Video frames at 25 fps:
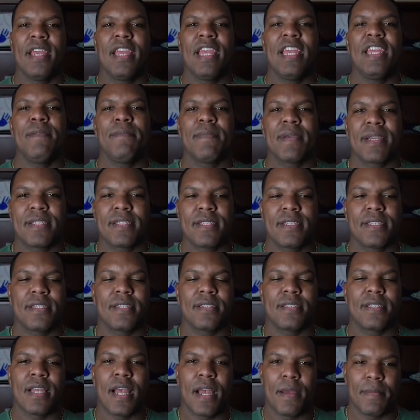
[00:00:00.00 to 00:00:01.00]
he mixes
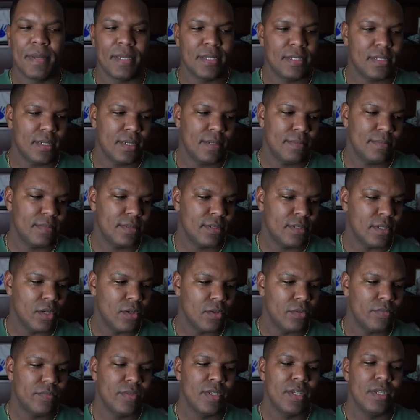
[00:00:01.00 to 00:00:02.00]
his timings up.
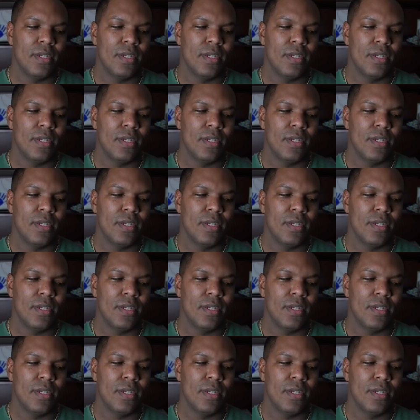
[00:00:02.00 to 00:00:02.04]
So